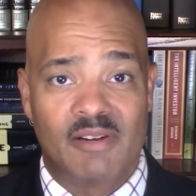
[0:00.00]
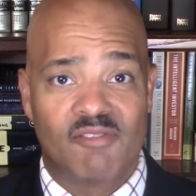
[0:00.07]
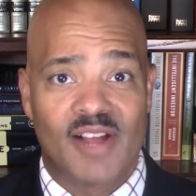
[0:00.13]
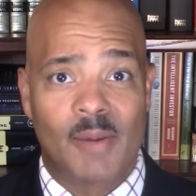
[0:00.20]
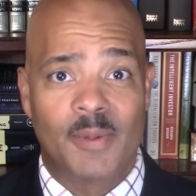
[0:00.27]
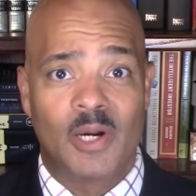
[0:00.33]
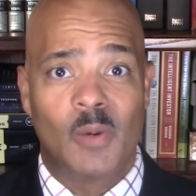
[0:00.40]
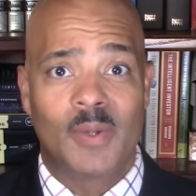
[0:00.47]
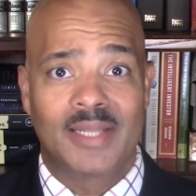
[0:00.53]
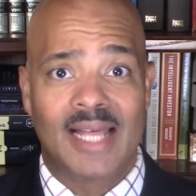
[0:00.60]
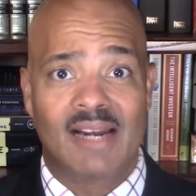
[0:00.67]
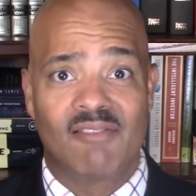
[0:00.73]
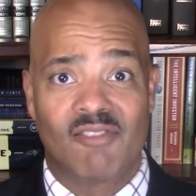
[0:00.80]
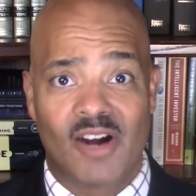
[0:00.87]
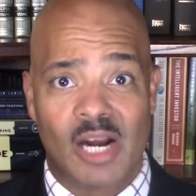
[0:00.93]
In fact, we don't want that
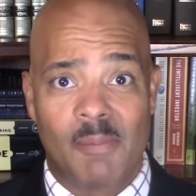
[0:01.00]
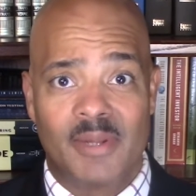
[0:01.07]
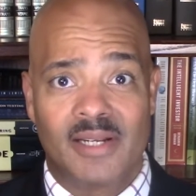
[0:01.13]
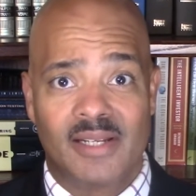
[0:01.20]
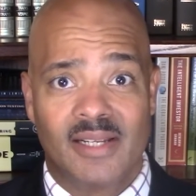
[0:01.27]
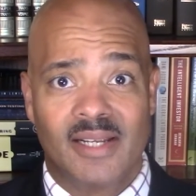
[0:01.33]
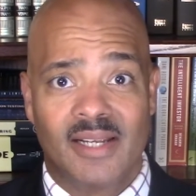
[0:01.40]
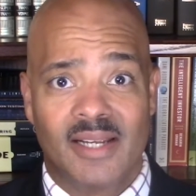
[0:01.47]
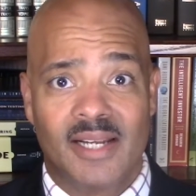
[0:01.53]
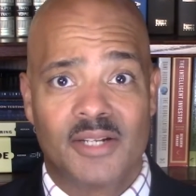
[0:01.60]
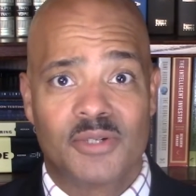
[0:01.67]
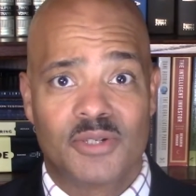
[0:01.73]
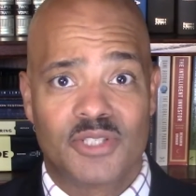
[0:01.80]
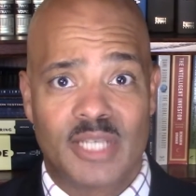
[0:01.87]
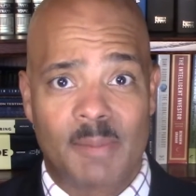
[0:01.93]
environment
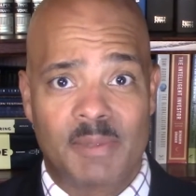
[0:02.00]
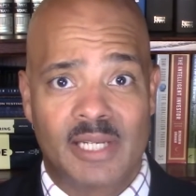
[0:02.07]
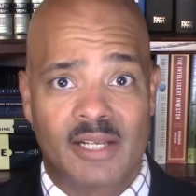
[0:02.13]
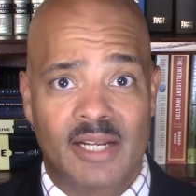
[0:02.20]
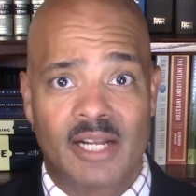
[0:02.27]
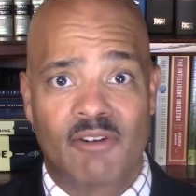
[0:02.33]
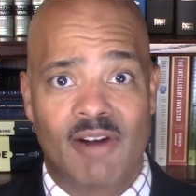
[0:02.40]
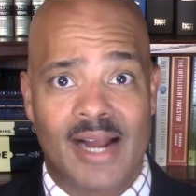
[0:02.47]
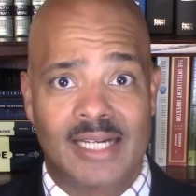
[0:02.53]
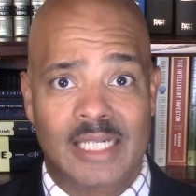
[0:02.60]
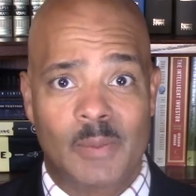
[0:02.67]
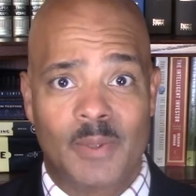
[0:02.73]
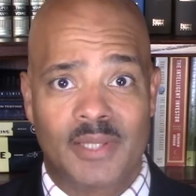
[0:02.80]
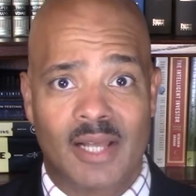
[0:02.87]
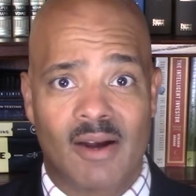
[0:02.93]
intercepting and
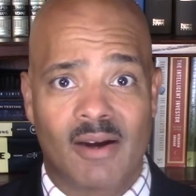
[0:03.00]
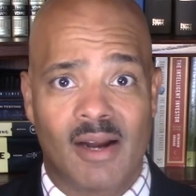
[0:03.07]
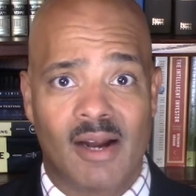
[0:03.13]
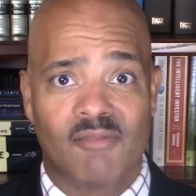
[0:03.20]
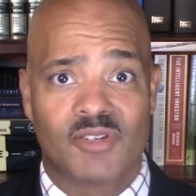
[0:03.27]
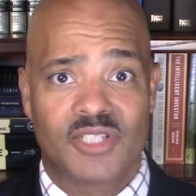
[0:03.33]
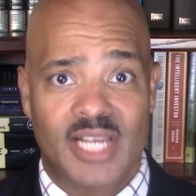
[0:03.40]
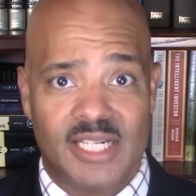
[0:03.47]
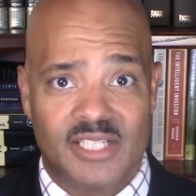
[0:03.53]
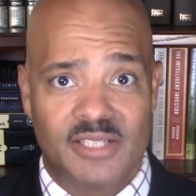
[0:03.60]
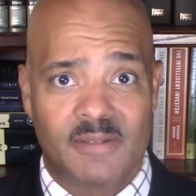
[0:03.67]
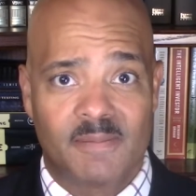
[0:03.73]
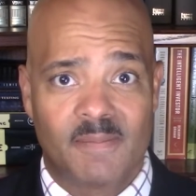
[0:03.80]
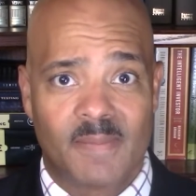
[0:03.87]
interacting with our conversation.